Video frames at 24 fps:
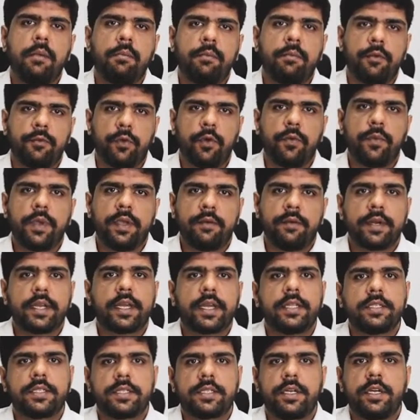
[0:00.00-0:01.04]
before we even
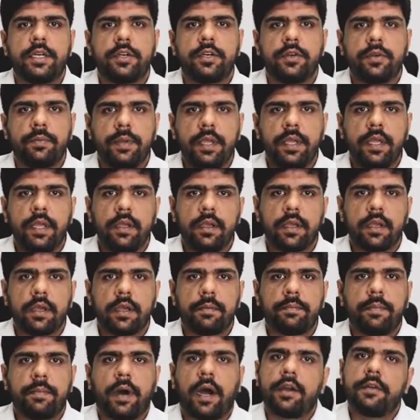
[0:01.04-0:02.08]
consider it to be
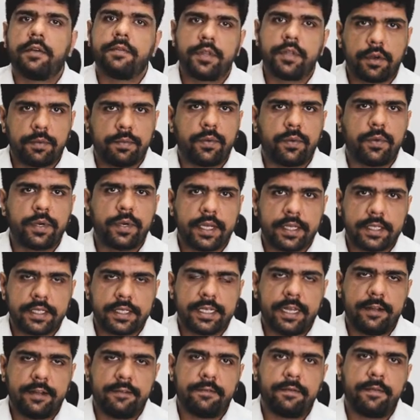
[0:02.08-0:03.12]
part of the report itself.